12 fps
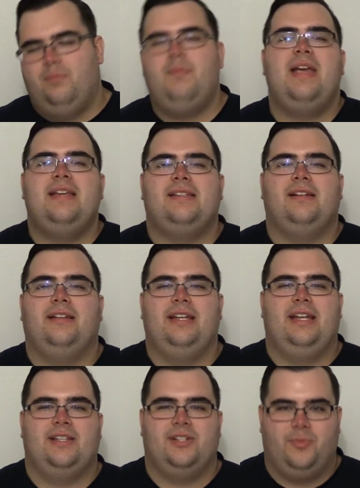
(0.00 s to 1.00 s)
basically
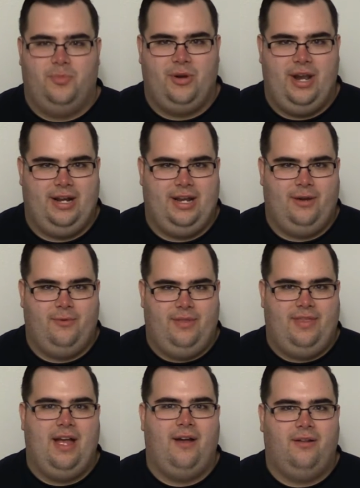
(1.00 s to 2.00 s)
gets her pregnant
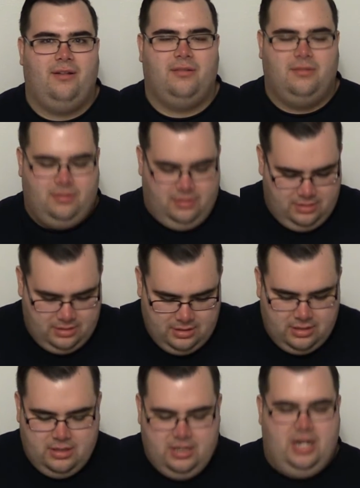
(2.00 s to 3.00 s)
without,
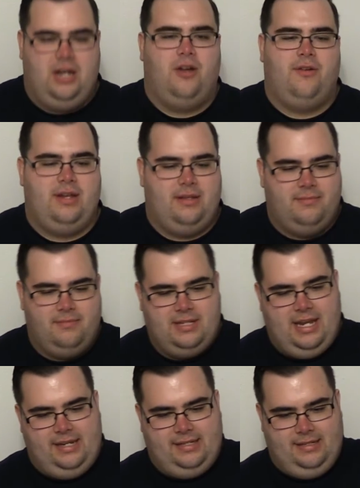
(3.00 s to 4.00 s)
you know, he
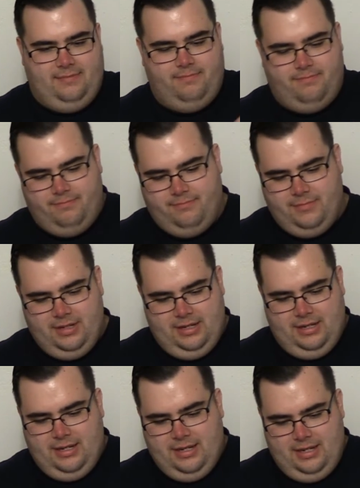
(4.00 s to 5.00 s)
takes
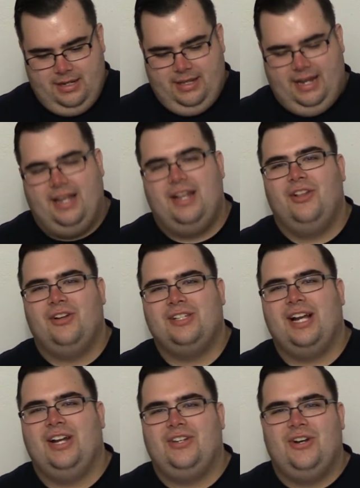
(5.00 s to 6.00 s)
it looks
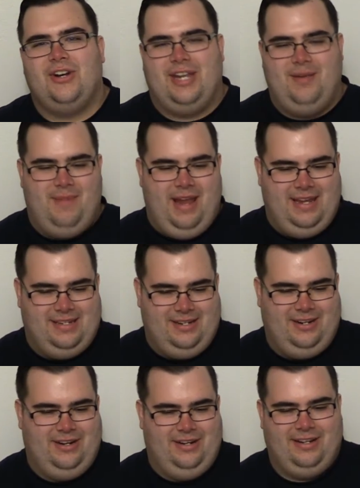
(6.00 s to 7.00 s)
like a turkey
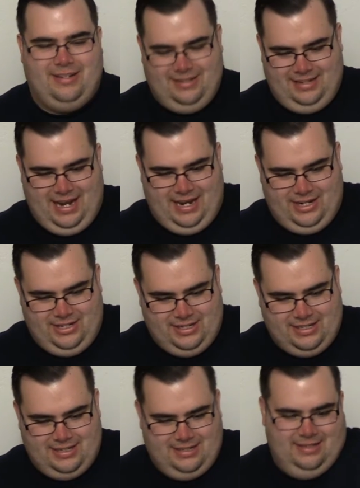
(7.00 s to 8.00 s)
baster, and kind of
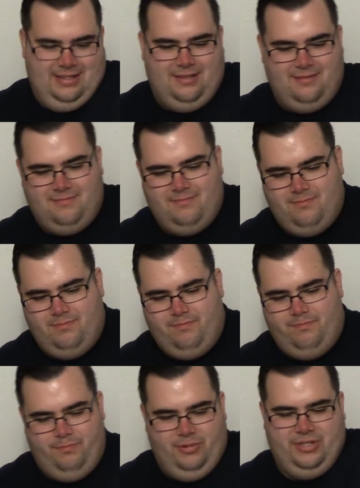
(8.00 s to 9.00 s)
just
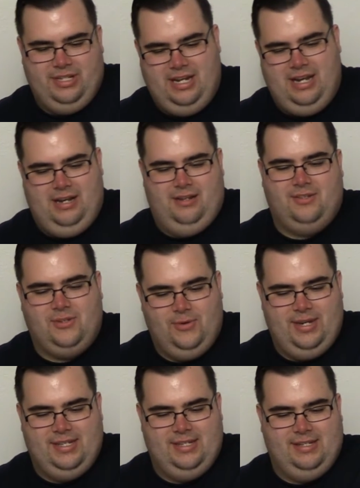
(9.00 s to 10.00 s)
puts it in and
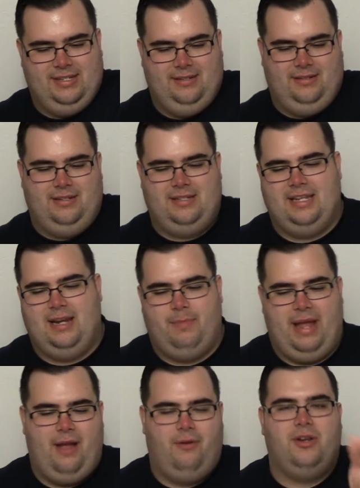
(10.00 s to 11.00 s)
squeezes, and was like,
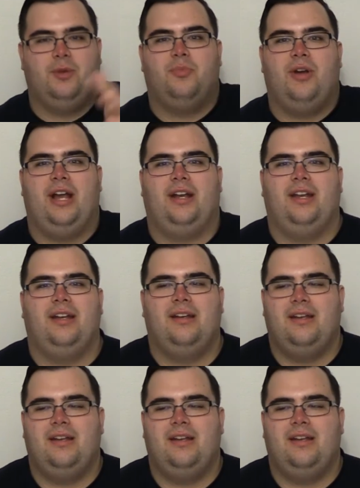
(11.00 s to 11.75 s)
wow, you're pregnant.